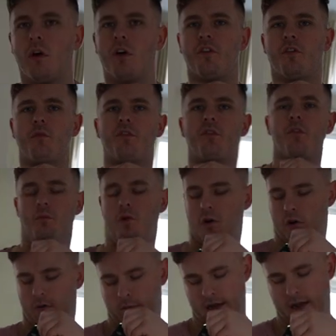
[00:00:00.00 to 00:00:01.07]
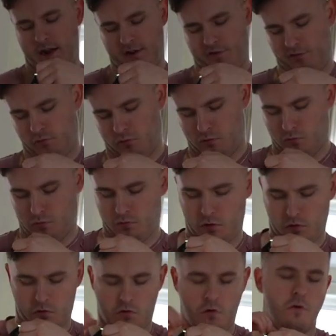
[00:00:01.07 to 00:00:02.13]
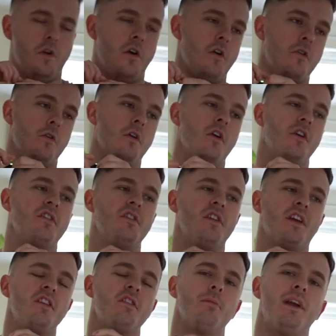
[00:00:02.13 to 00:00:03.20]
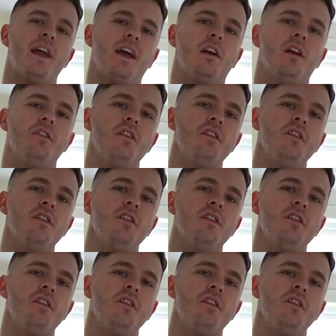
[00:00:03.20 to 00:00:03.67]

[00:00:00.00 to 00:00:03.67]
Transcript: All right, so I'm just gonna put it on my actual. Oh no, it's sticking to my necklace.